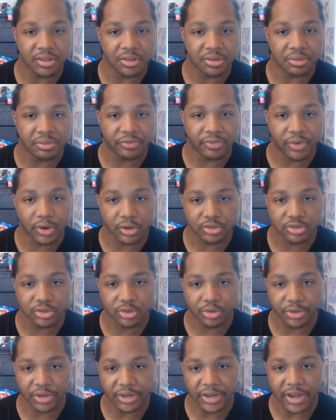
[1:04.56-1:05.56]
virtual
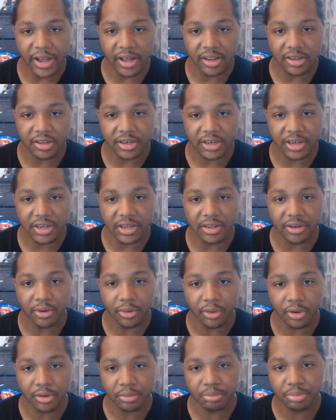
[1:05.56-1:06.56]
reality on
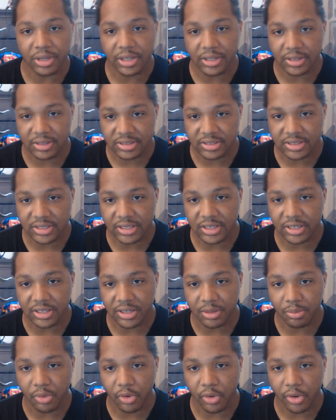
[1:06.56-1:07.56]
P C
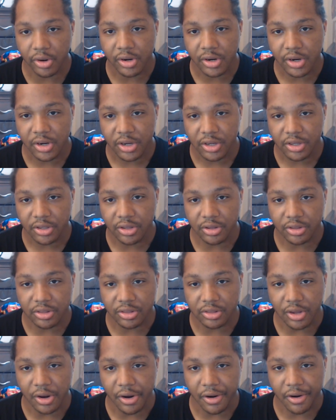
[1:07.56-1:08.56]
anymore.
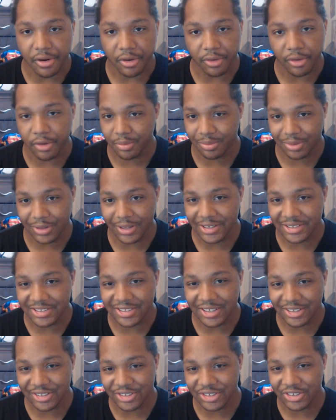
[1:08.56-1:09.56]
They're on
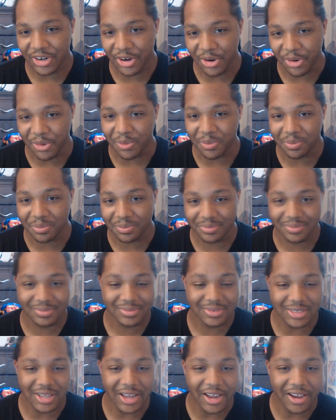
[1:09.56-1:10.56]
PlayStation Home.
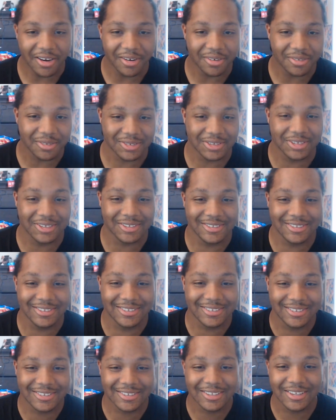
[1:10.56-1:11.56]
Now,
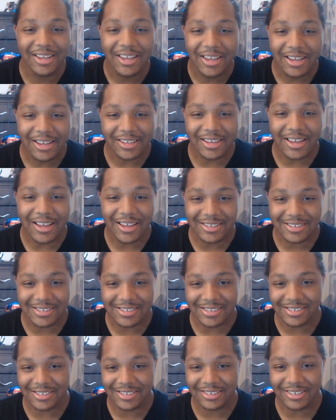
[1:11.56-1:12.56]
yes, this is
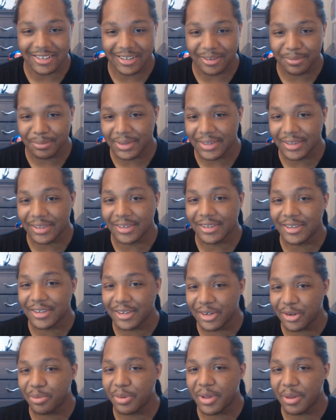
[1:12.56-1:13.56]
going to be a little
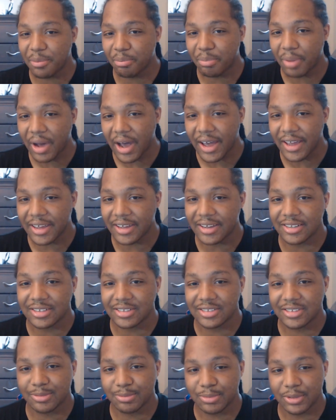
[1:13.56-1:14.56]
bit biased,
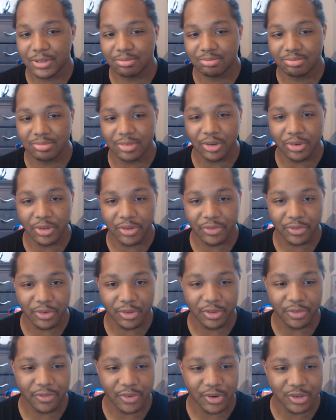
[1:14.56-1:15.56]
but only for the
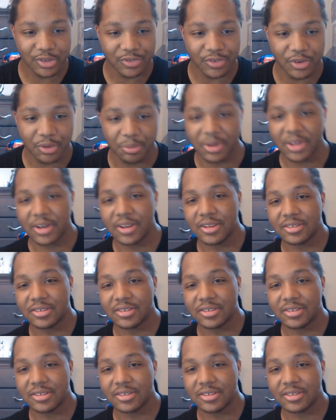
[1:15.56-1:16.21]
first few minutes,